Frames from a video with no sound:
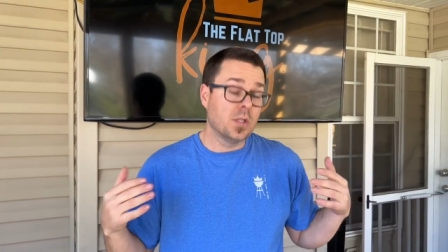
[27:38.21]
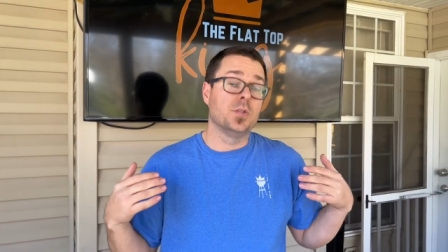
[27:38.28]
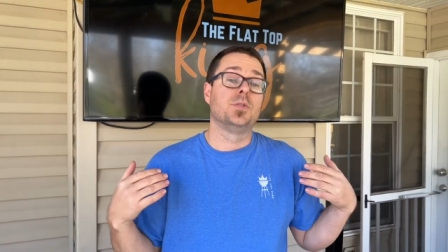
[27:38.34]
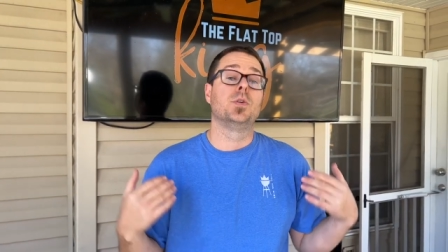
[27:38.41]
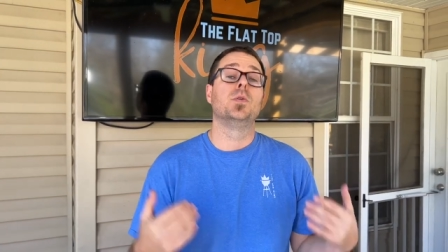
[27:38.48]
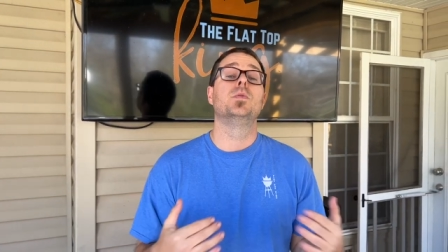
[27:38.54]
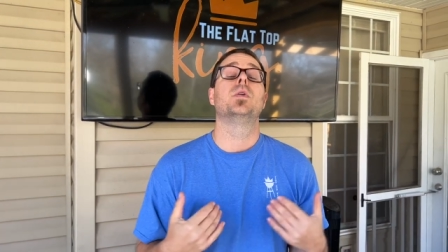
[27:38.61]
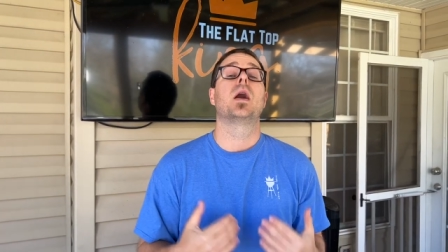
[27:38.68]

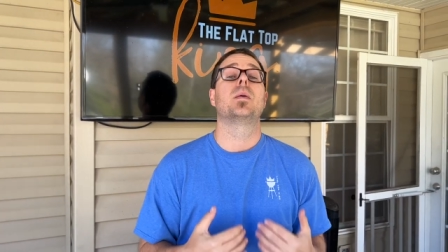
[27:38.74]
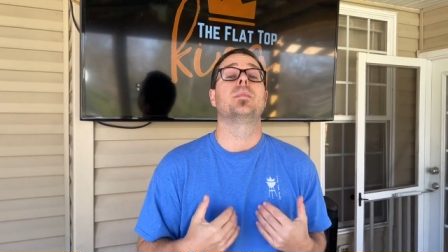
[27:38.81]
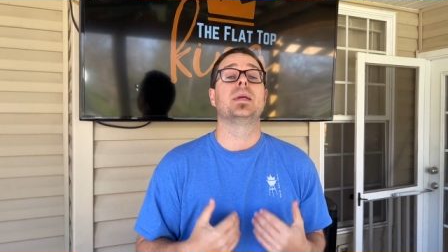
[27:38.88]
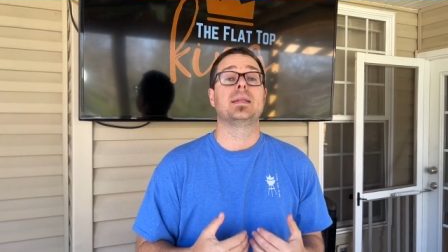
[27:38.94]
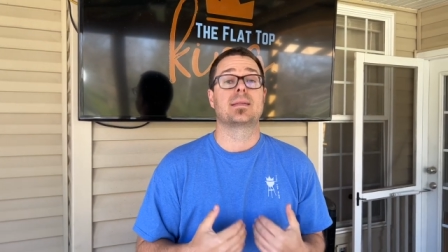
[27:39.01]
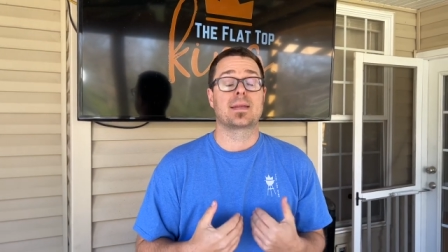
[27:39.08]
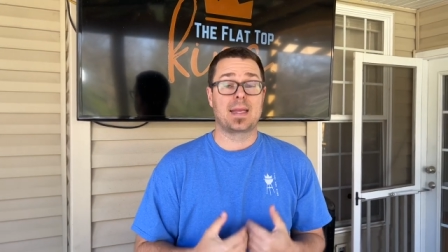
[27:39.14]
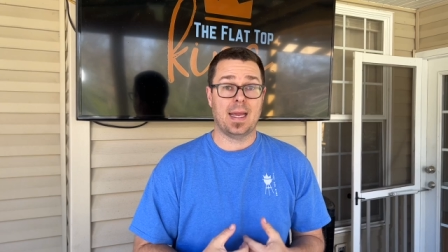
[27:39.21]
Do not be
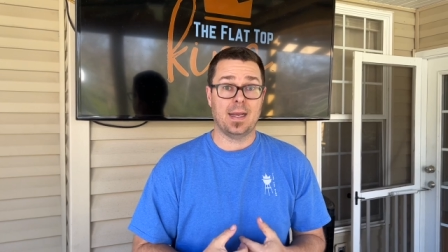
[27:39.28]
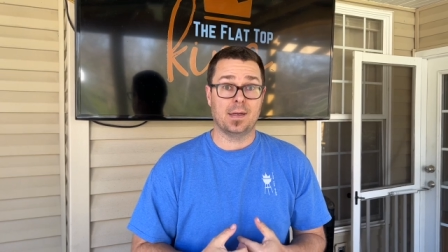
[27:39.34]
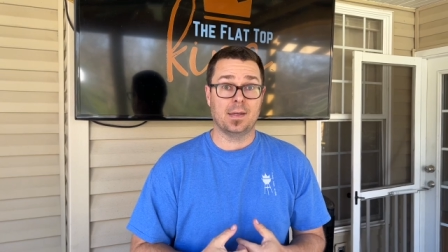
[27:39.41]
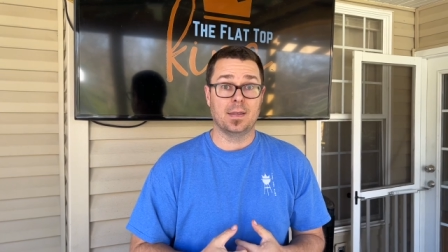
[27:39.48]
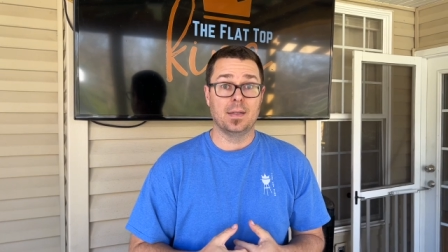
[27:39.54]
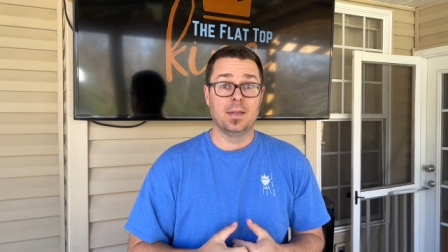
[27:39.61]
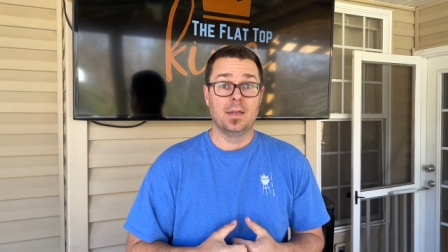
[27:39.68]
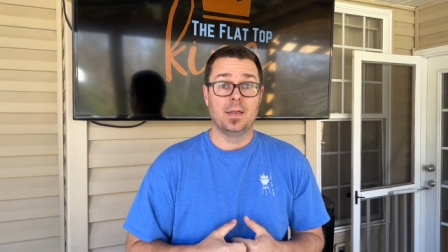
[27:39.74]
scared
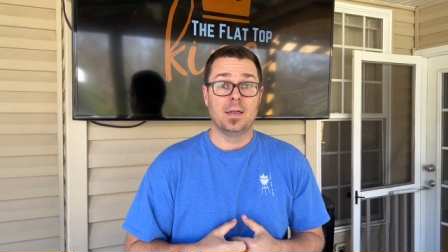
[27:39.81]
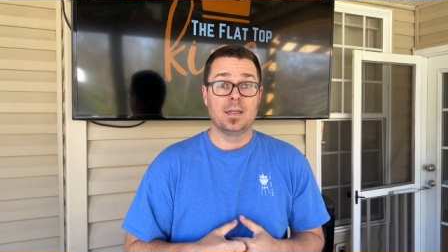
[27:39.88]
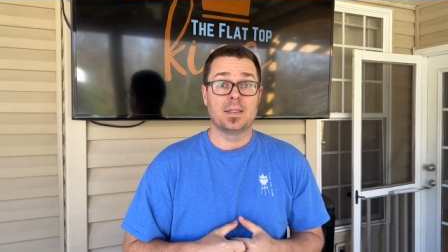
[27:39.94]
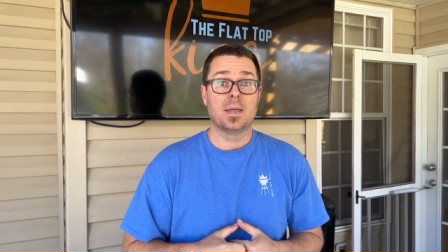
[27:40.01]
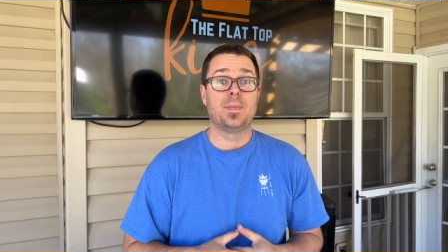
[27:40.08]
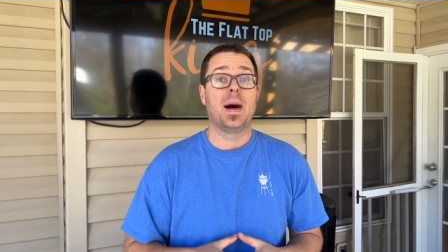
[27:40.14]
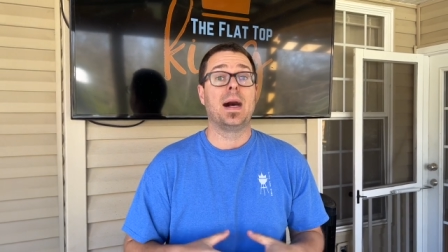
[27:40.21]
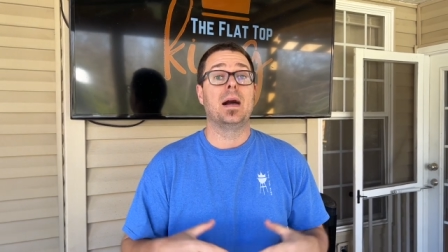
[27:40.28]
to
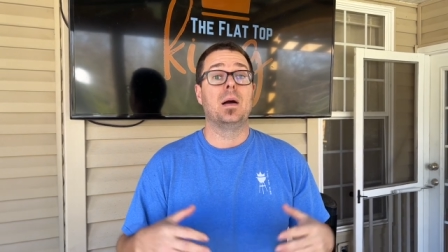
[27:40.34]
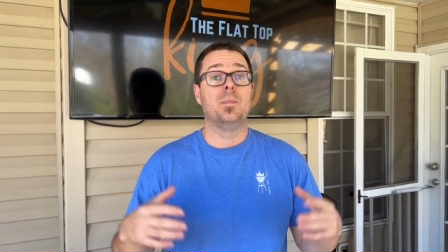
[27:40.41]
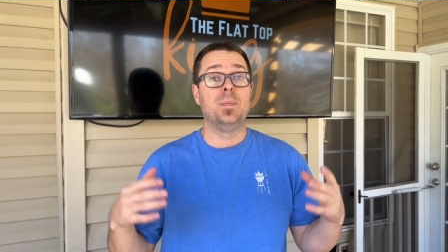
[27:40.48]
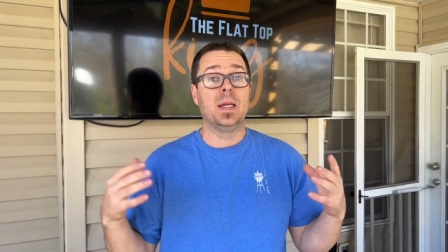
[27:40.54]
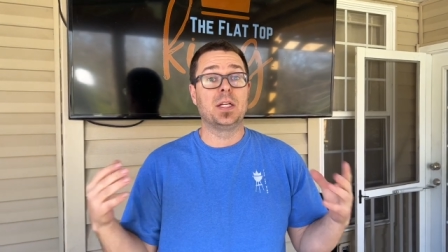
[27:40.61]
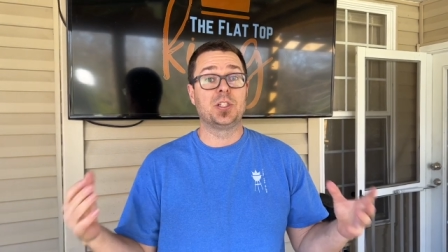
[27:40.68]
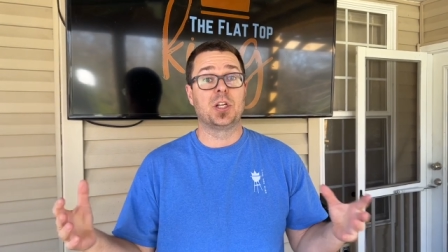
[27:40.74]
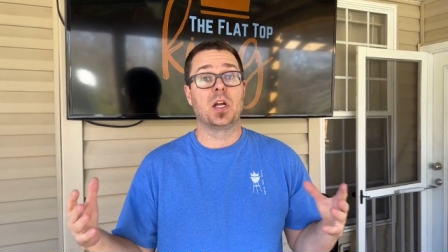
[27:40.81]
buy a
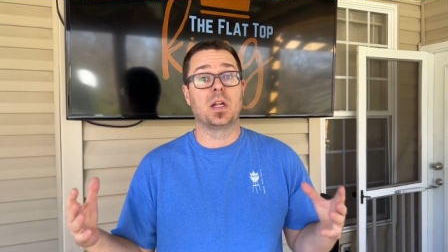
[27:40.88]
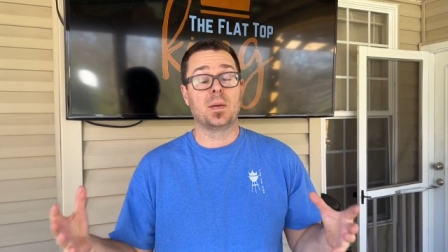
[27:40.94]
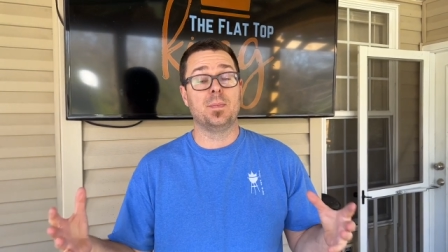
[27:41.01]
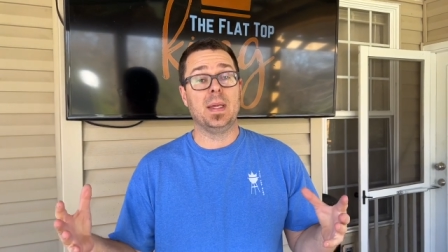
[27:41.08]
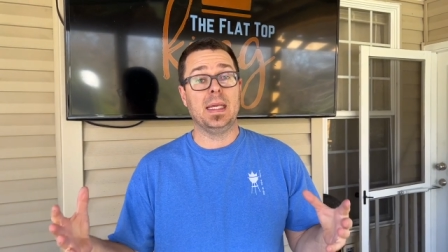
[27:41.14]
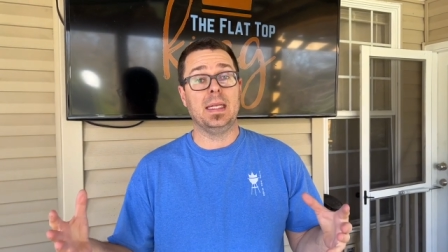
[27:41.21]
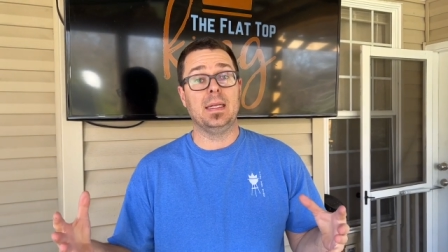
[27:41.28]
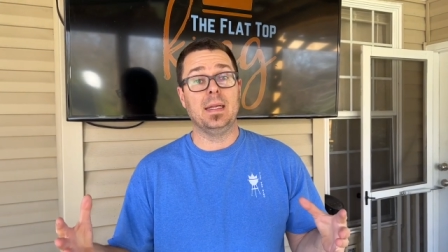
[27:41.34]
big chunk of
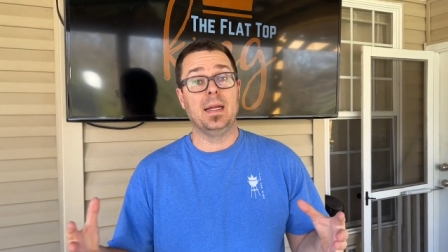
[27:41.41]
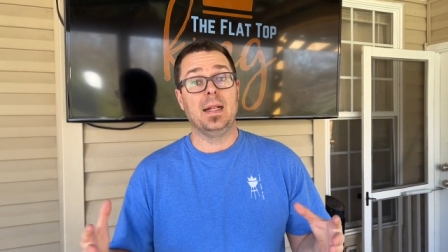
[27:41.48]
meat